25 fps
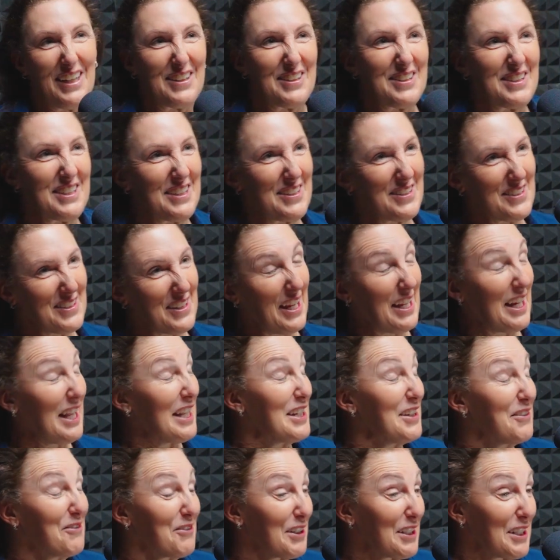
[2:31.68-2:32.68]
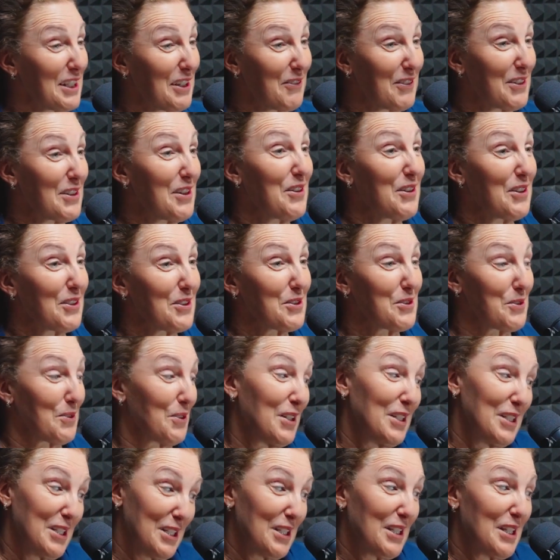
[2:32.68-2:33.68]
about energies. And I didn't really even know your
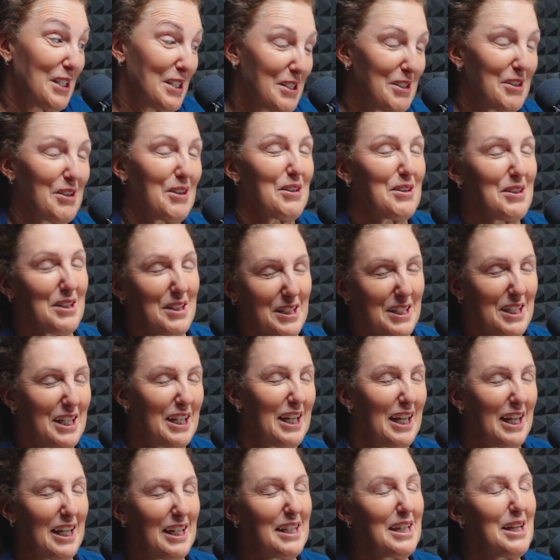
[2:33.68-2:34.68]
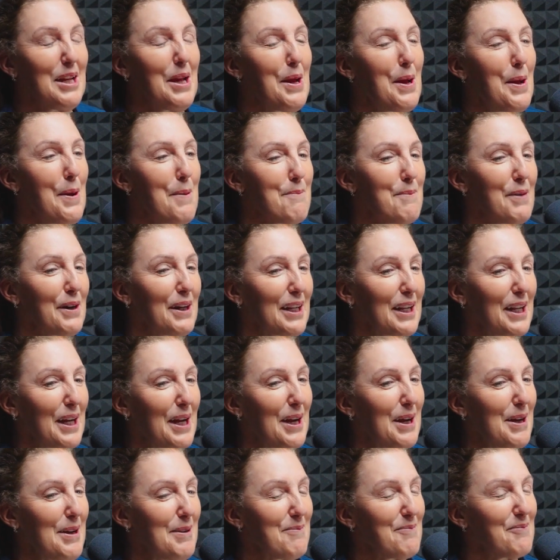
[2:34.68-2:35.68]
story until I started to dig in. But
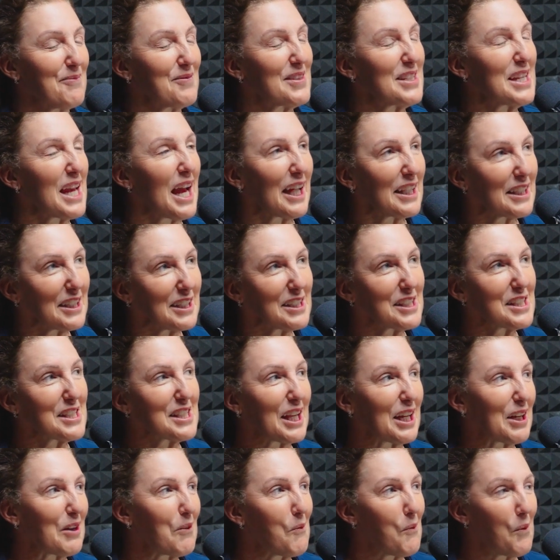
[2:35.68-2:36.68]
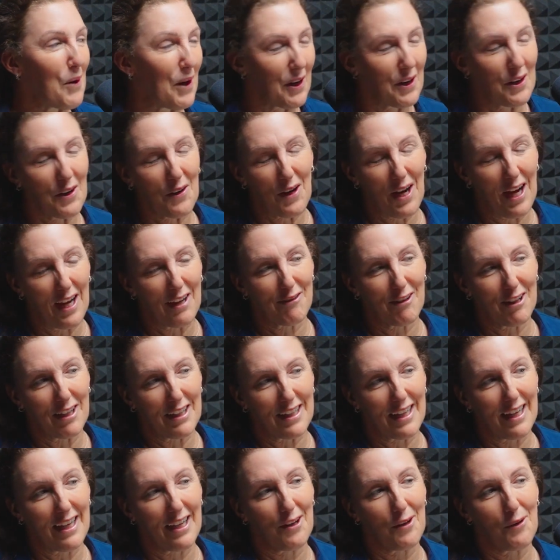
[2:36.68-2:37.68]
tell us like where you're at
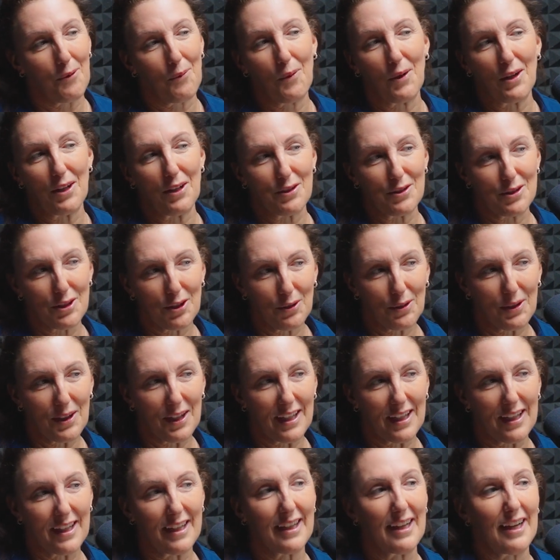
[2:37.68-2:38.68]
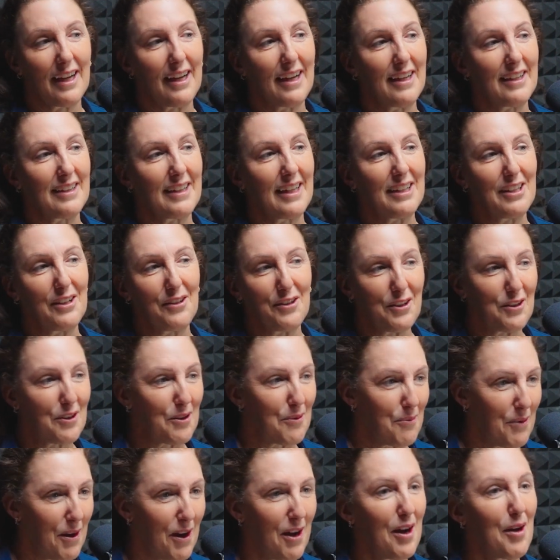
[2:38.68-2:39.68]
right now and what you're doing. Okay. And I know
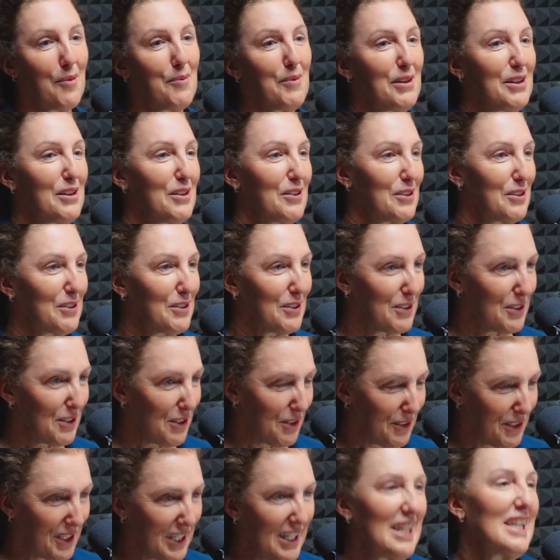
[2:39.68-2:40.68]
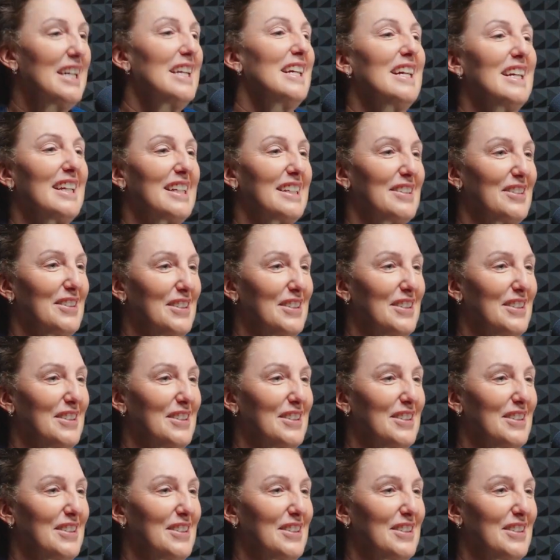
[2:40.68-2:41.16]
you're a mom and you're yogi